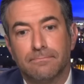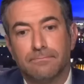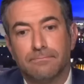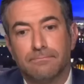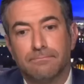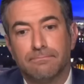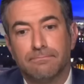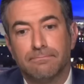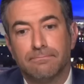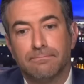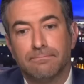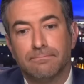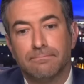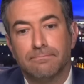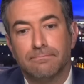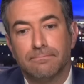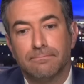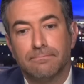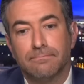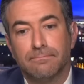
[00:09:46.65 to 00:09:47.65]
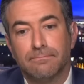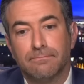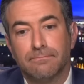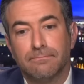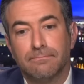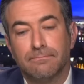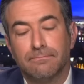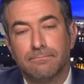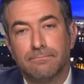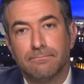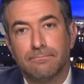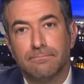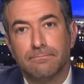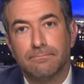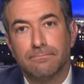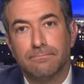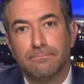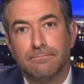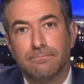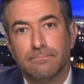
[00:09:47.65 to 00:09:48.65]

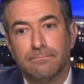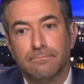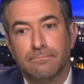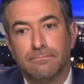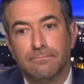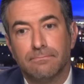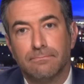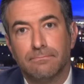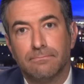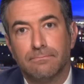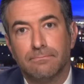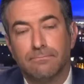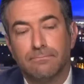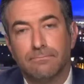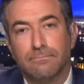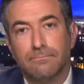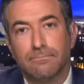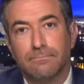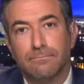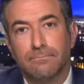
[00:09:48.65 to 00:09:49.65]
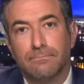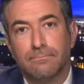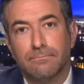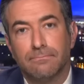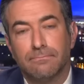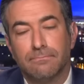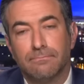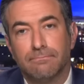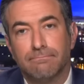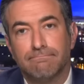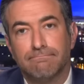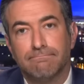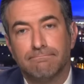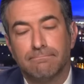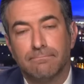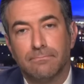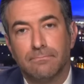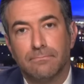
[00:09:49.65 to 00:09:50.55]
The person shown says nothing.